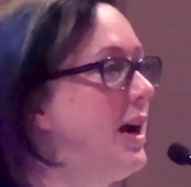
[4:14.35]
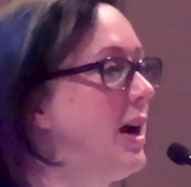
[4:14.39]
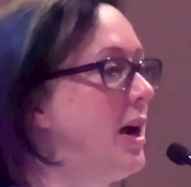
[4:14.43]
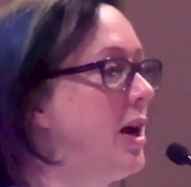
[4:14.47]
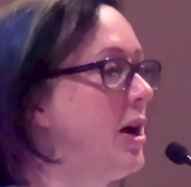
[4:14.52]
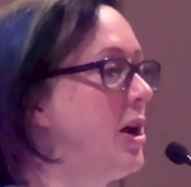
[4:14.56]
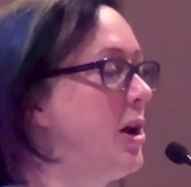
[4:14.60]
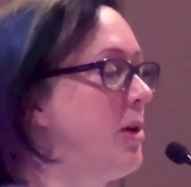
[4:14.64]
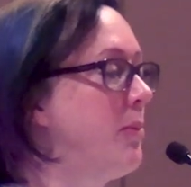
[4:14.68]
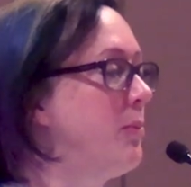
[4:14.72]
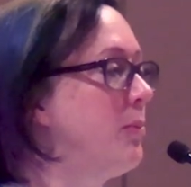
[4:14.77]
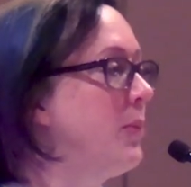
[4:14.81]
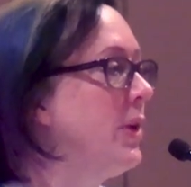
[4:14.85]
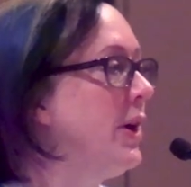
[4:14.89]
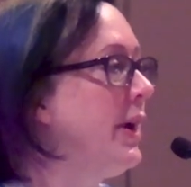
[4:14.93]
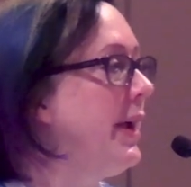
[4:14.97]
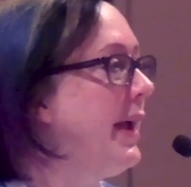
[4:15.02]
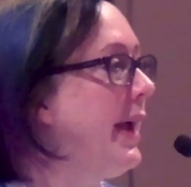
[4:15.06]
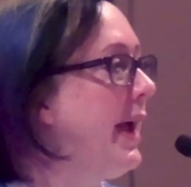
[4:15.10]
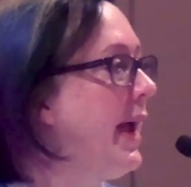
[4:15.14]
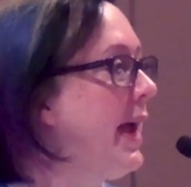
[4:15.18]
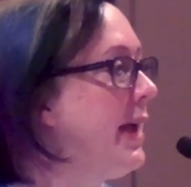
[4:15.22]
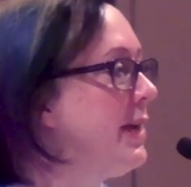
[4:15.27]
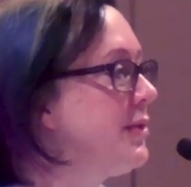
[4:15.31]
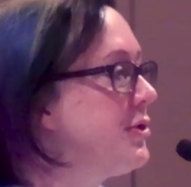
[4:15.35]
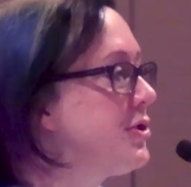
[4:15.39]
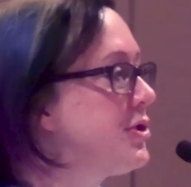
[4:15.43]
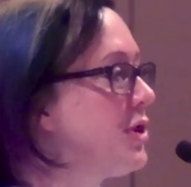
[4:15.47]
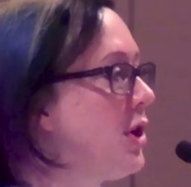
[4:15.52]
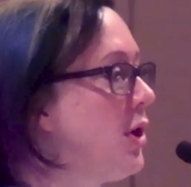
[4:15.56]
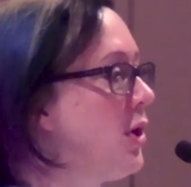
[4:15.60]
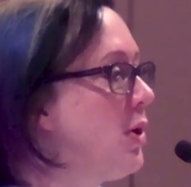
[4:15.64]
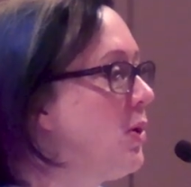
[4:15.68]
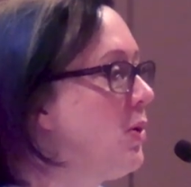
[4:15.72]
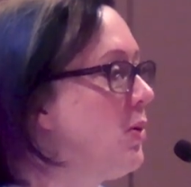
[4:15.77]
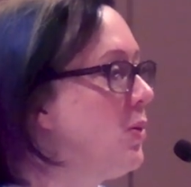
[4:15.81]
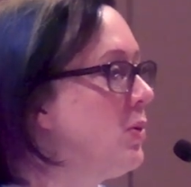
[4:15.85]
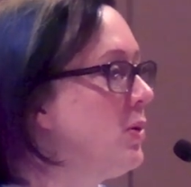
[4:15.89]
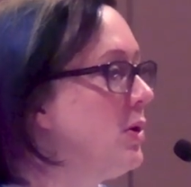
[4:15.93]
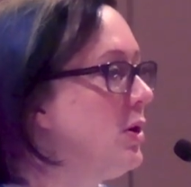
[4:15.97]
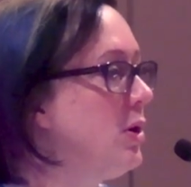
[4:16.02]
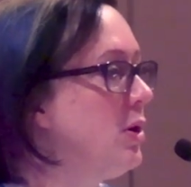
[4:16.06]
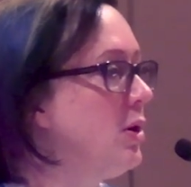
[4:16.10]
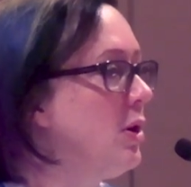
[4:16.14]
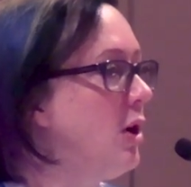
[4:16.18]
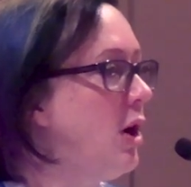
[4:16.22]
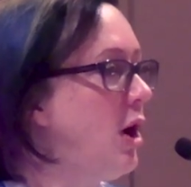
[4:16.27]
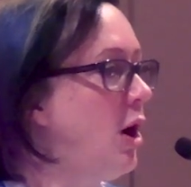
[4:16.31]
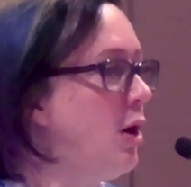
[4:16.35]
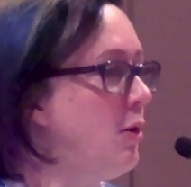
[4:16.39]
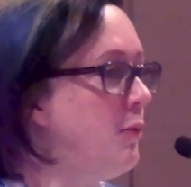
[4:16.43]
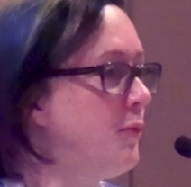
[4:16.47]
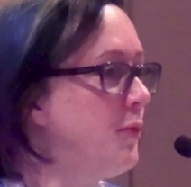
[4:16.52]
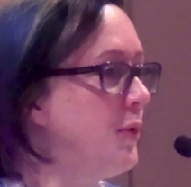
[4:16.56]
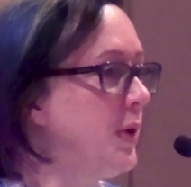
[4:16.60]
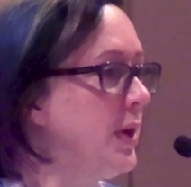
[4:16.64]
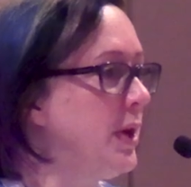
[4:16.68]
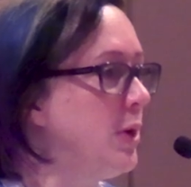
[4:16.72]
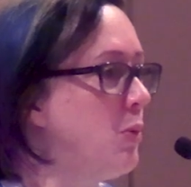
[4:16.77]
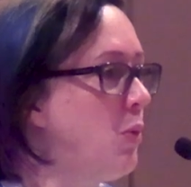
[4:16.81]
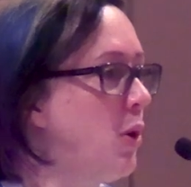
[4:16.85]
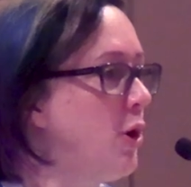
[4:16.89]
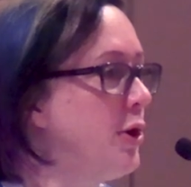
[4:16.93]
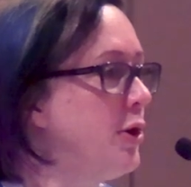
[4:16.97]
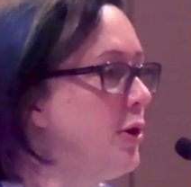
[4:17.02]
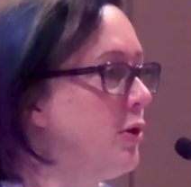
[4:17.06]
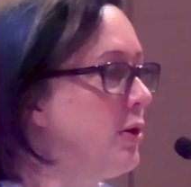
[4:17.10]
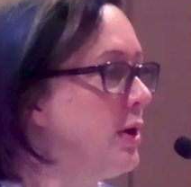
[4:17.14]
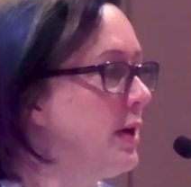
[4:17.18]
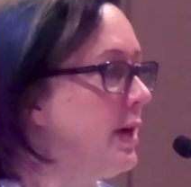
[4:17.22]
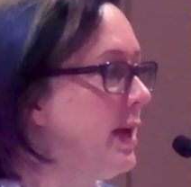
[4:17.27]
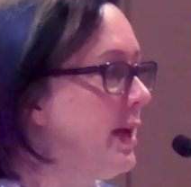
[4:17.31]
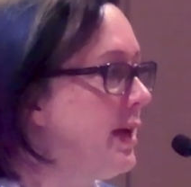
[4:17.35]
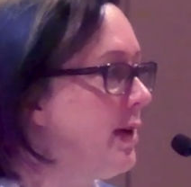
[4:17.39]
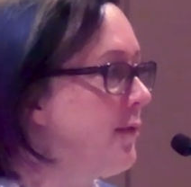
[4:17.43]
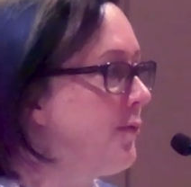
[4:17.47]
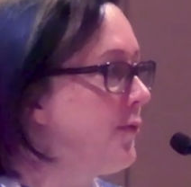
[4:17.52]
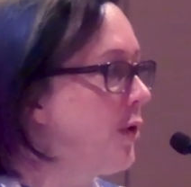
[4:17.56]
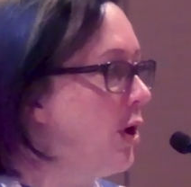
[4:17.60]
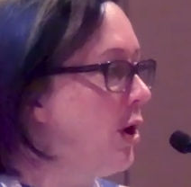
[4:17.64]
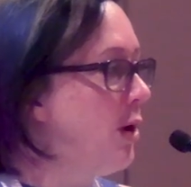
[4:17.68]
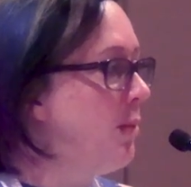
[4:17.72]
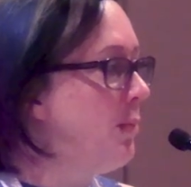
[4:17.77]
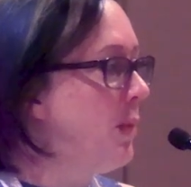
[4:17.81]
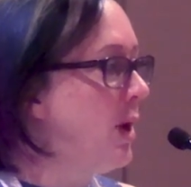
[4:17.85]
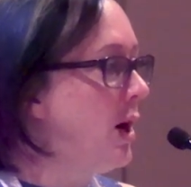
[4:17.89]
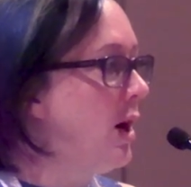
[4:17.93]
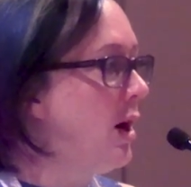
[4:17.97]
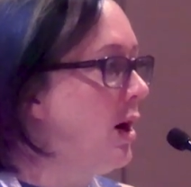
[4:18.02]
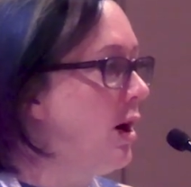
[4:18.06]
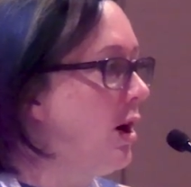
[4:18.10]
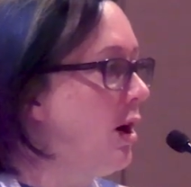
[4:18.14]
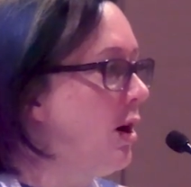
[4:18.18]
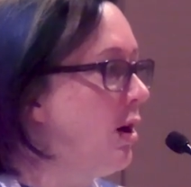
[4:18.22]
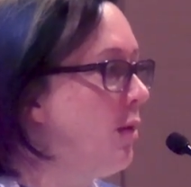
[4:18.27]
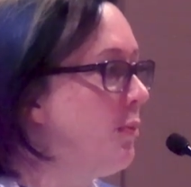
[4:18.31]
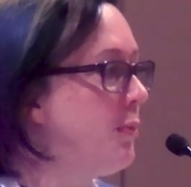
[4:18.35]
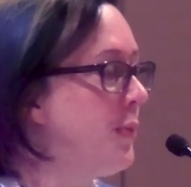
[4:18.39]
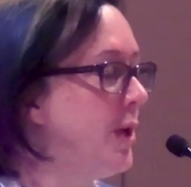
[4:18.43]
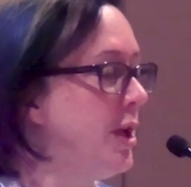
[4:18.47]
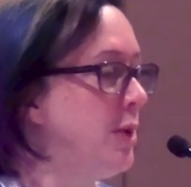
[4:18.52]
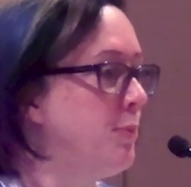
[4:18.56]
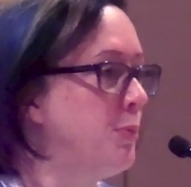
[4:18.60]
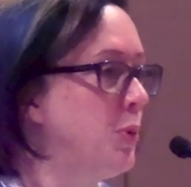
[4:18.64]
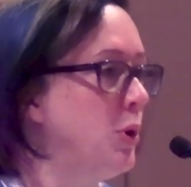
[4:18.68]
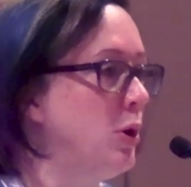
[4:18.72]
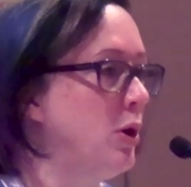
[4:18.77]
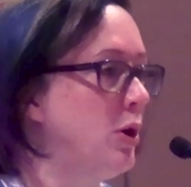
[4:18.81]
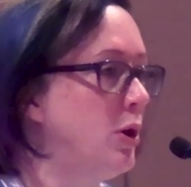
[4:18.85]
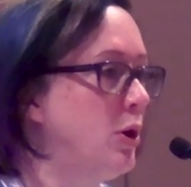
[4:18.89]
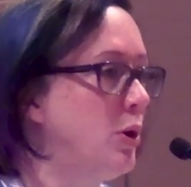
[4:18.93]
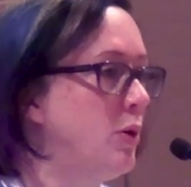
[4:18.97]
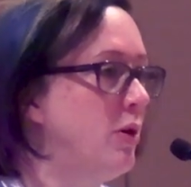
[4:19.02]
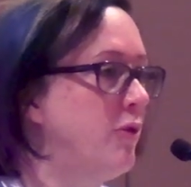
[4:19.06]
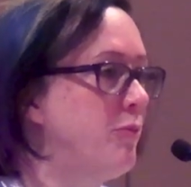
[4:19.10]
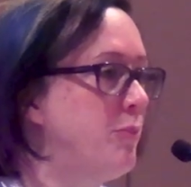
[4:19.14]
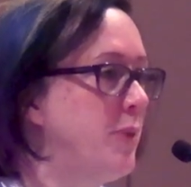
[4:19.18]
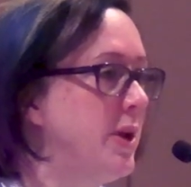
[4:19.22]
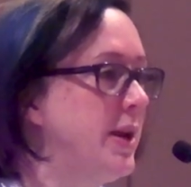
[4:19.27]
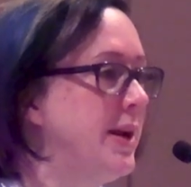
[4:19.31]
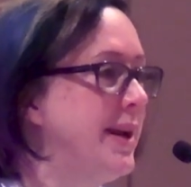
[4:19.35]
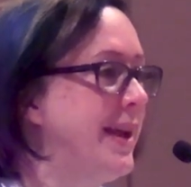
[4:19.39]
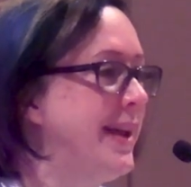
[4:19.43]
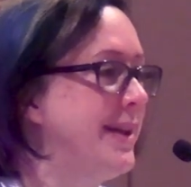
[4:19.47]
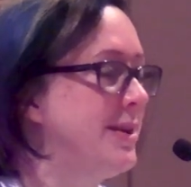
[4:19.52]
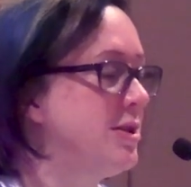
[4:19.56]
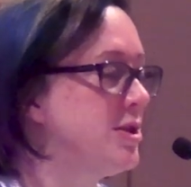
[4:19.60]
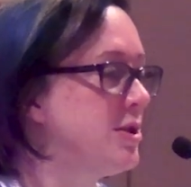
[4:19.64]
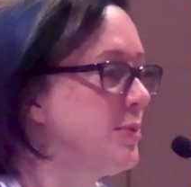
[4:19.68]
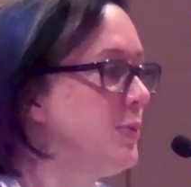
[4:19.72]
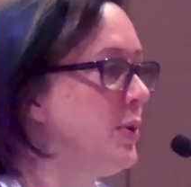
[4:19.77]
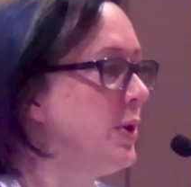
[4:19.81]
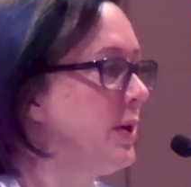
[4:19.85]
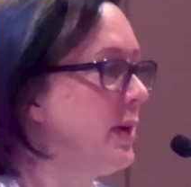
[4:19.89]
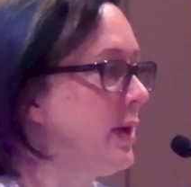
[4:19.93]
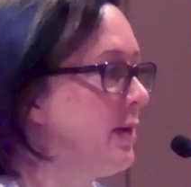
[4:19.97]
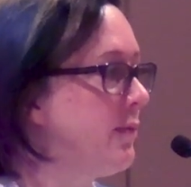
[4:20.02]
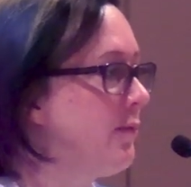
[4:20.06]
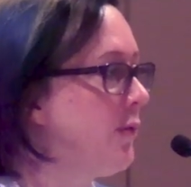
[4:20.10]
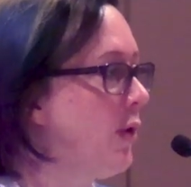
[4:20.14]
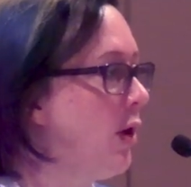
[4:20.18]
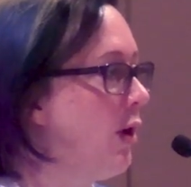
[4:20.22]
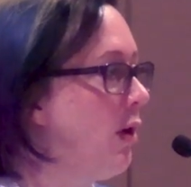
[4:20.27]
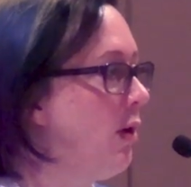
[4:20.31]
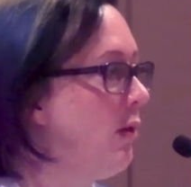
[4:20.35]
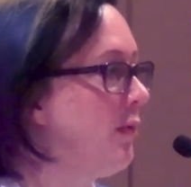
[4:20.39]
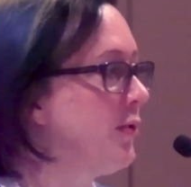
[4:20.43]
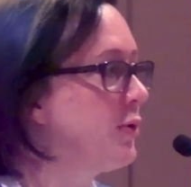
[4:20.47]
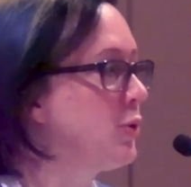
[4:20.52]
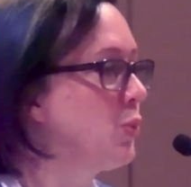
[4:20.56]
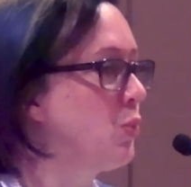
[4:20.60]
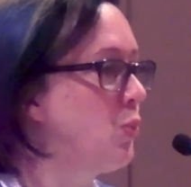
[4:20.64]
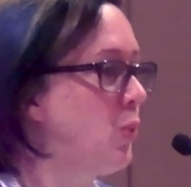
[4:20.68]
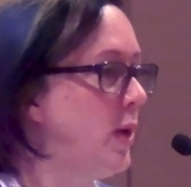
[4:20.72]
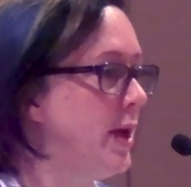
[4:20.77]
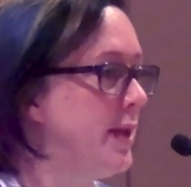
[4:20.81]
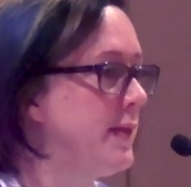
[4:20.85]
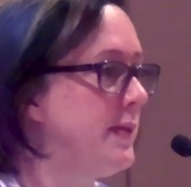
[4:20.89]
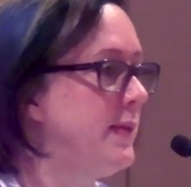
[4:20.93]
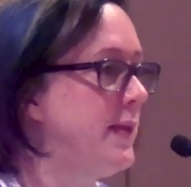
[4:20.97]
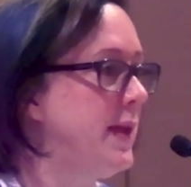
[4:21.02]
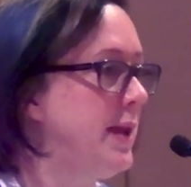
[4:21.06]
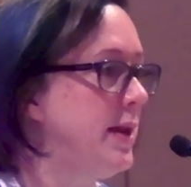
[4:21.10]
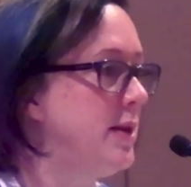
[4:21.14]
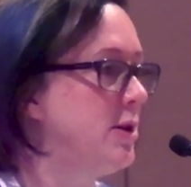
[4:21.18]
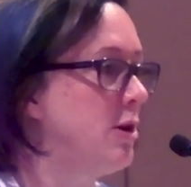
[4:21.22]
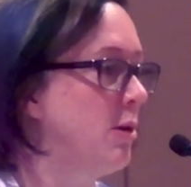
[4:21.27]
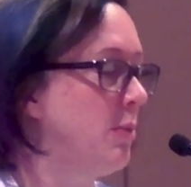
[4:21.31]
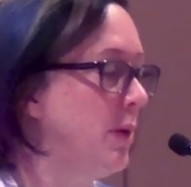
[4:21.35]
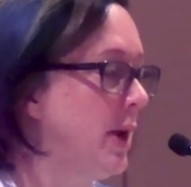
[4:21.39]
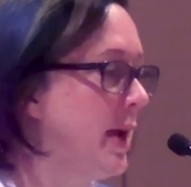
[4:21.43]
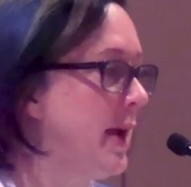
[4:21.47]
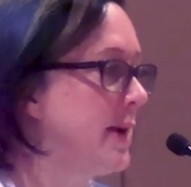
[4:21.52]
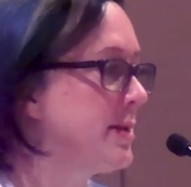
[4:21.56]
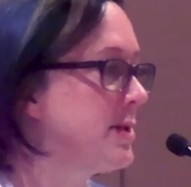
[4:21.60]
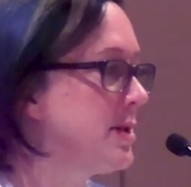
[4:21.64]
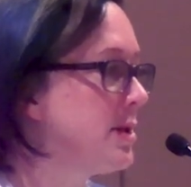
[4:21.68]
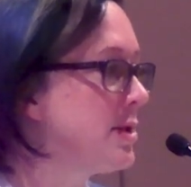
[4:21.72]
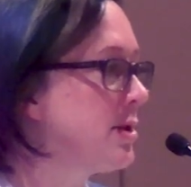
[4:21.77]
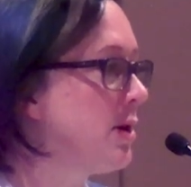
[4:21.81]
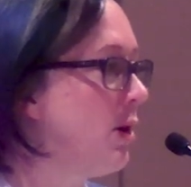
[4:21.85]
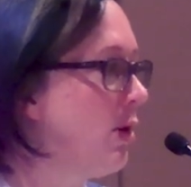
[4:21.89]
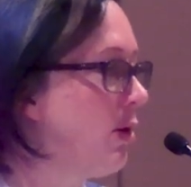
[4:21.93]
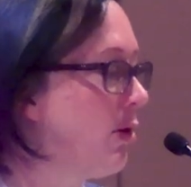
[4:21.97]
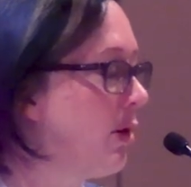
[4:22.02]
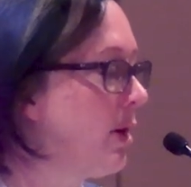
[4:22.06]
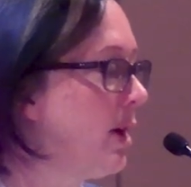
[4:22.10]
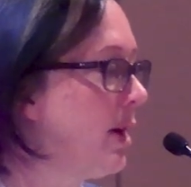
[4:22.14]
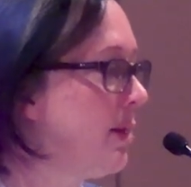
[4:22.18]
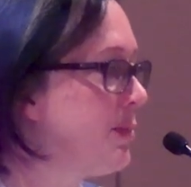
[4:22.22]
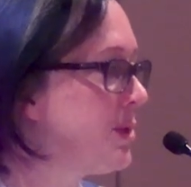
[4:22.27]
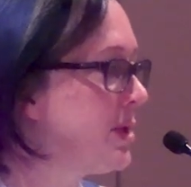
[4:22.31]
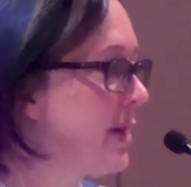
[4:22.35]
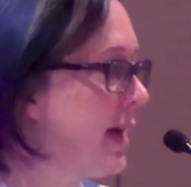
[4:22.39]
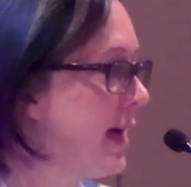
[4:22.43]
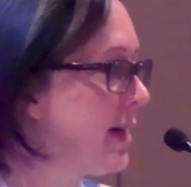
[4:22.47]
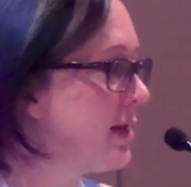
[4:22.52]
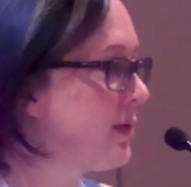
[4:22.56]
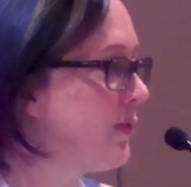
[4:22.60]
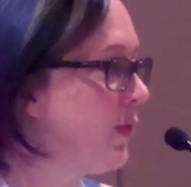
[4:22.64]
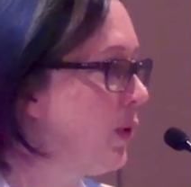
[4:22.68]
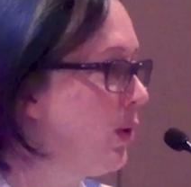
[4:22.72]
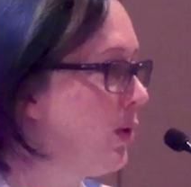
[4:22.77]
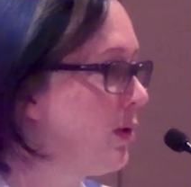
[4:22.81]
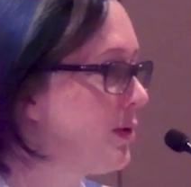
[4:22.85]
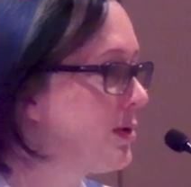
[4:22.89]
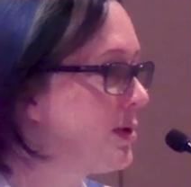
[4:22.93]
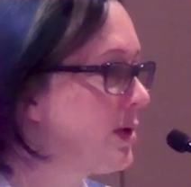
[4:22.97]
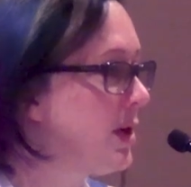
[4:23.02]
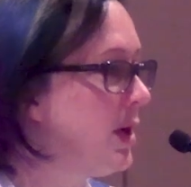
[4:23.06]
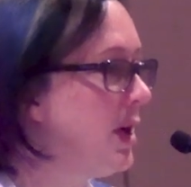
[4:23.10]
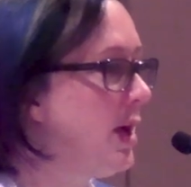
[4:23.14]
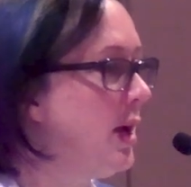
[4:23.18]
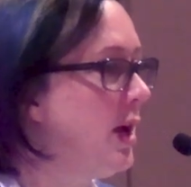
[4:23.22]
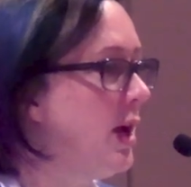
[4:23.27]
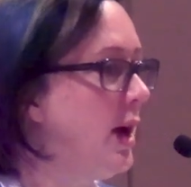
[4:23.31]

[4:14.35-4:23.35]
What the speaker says: And so hopefully what you're going to hear from are people who have been intimately involved with the AAS's Solar Eclipse Task Force,